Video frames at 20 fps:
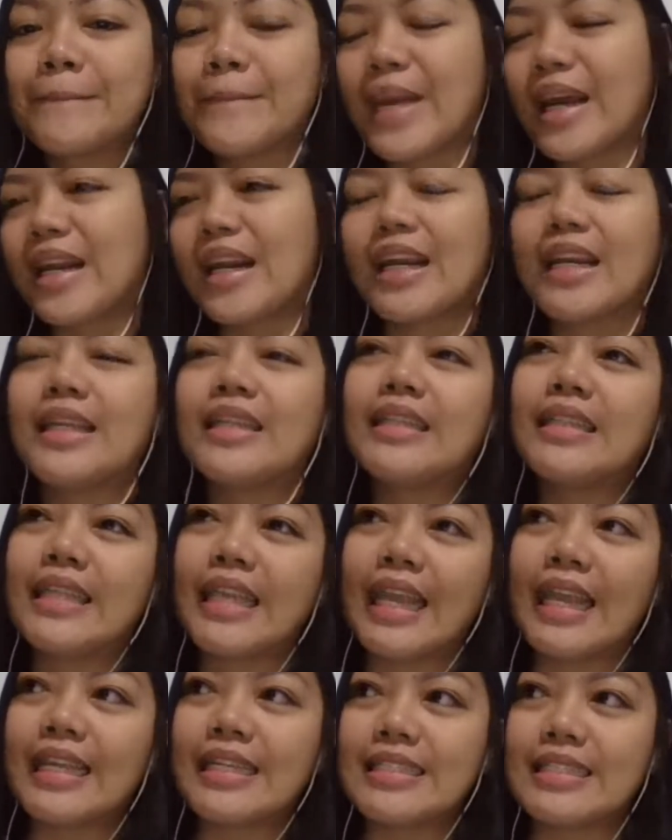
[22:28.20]
para in
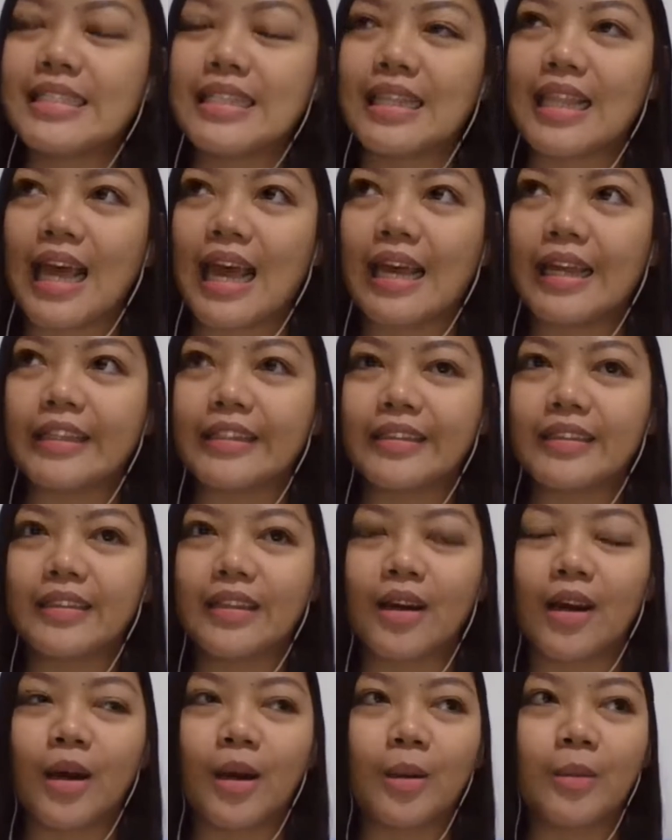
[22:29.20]
case that
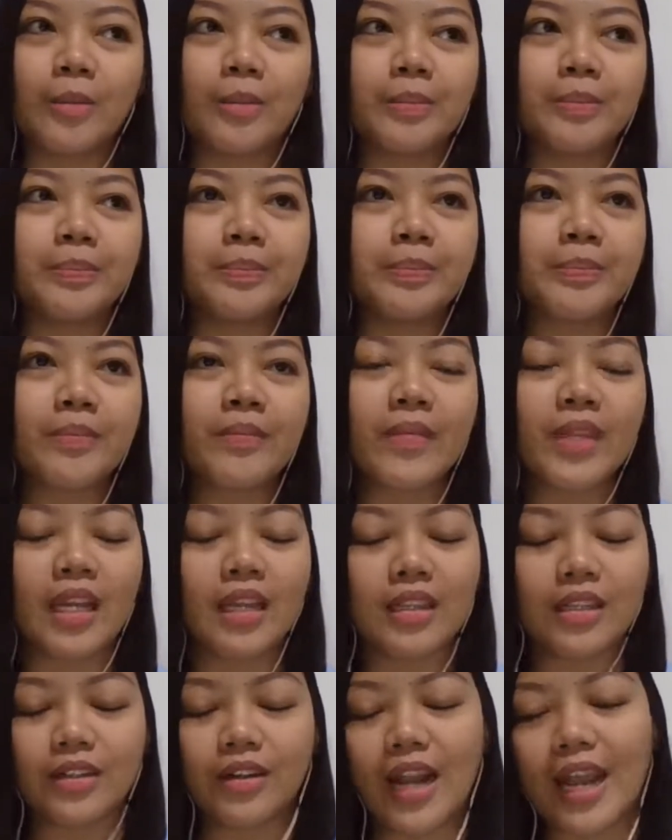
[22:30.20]

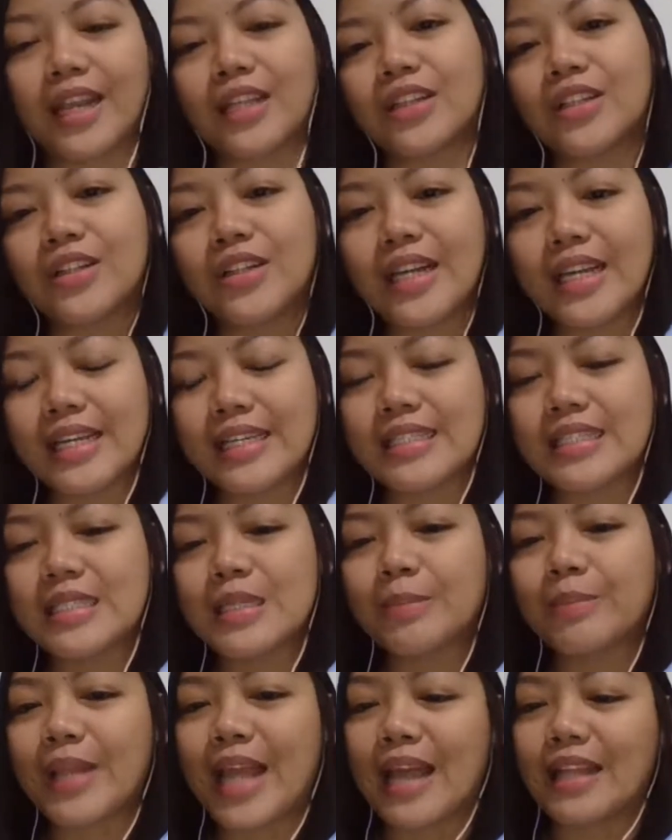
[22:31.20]
the writer
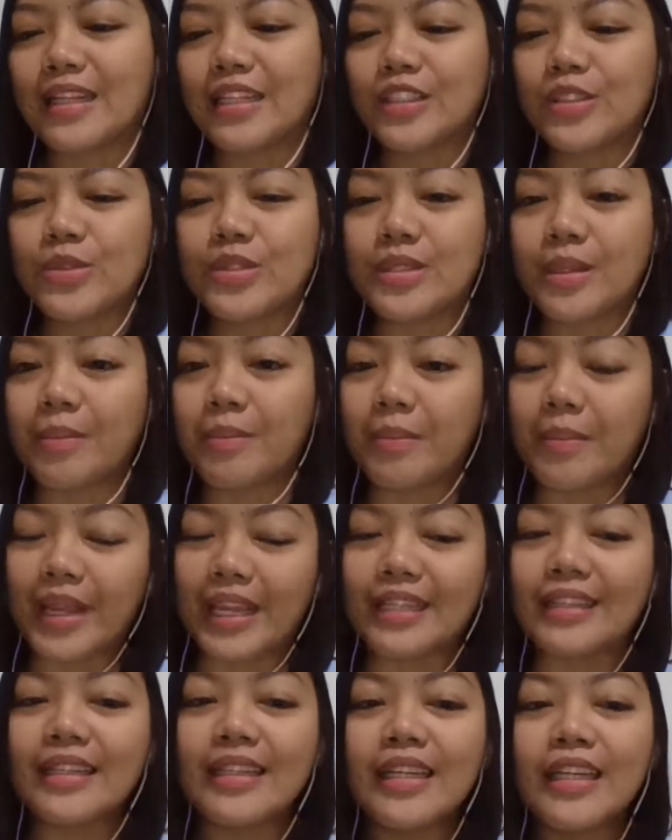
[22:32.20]
is planning to
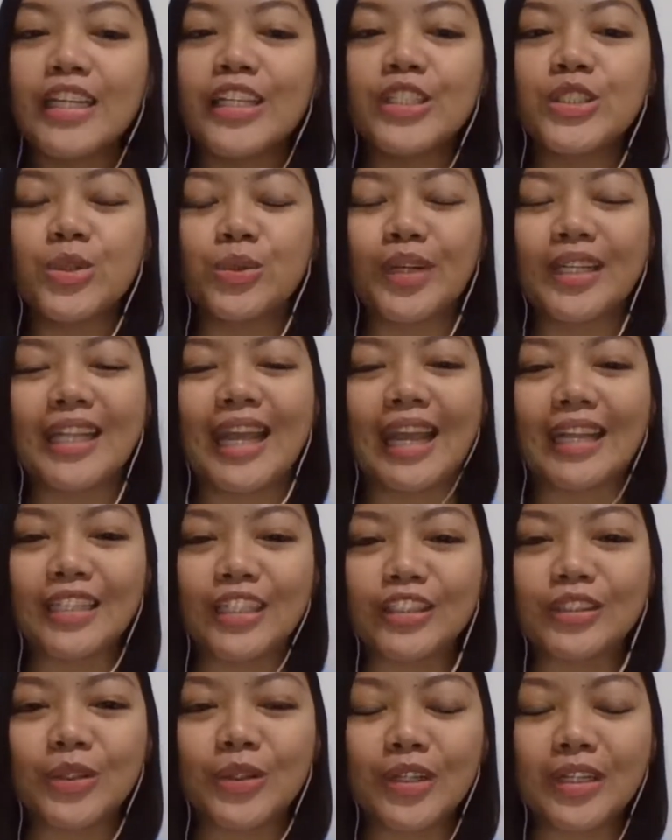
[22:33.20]
submit to an
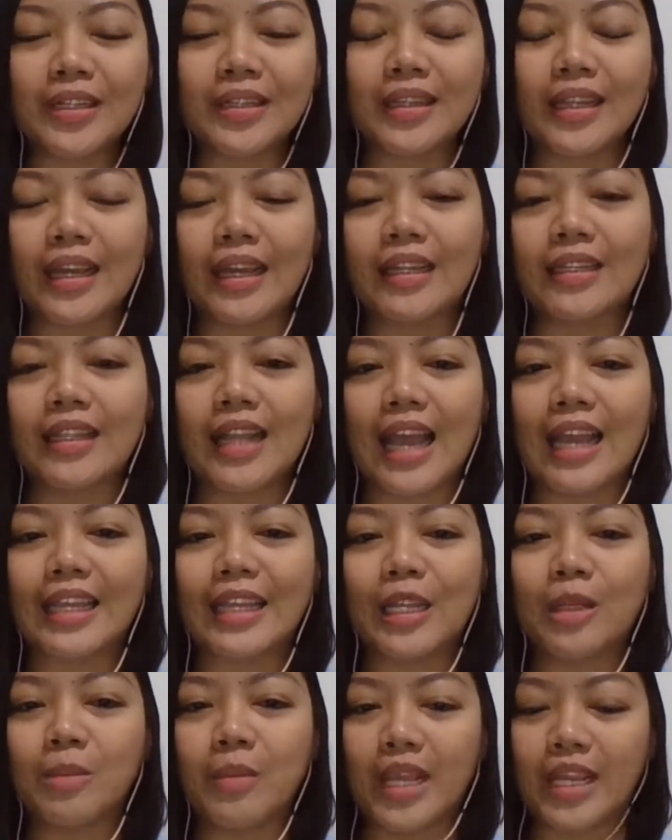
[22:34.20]
editor, then I
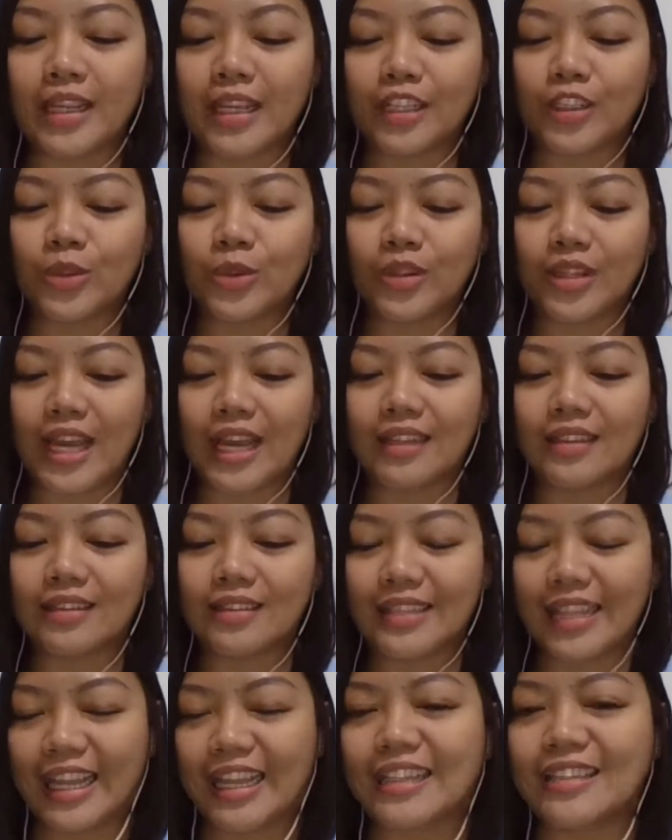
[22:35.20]
can make it to that
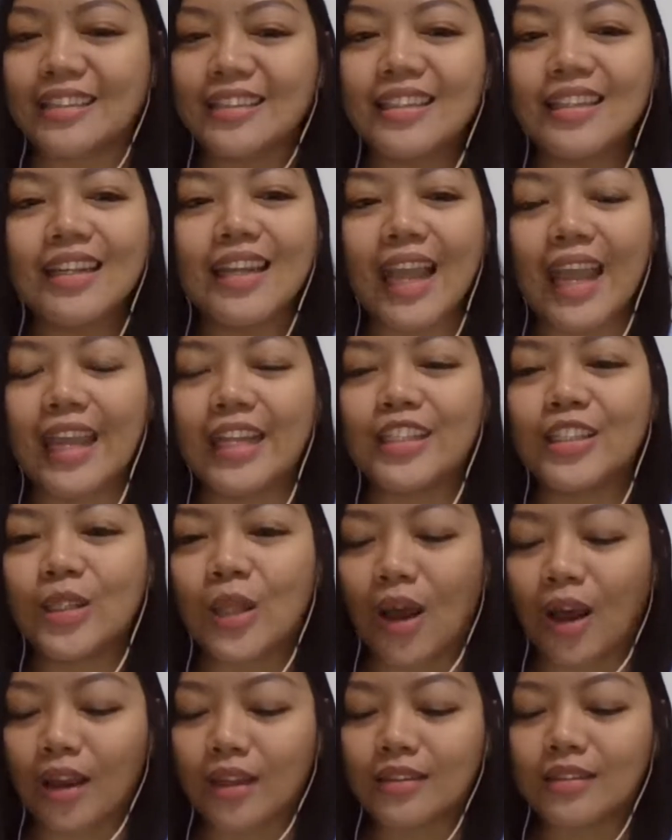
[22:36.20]
date and
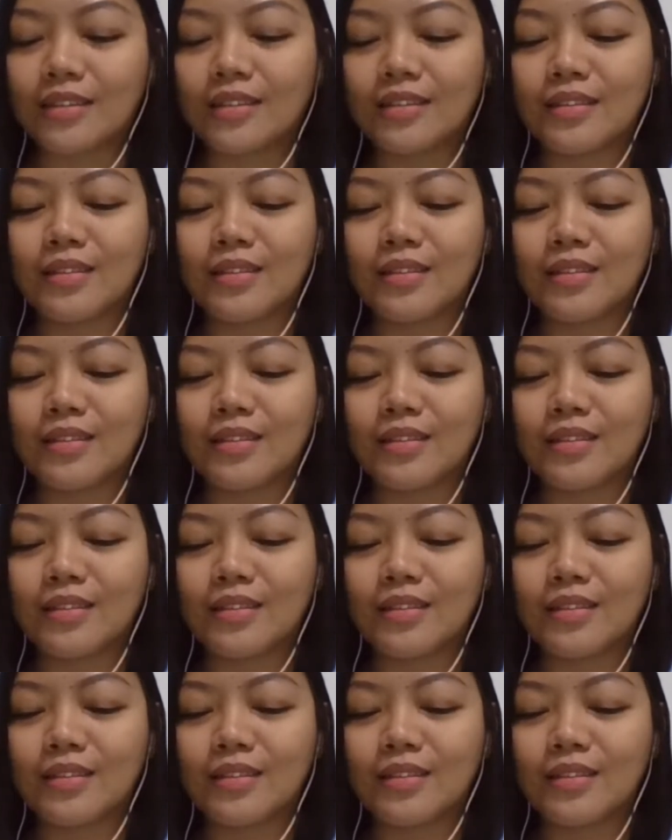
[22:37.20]
not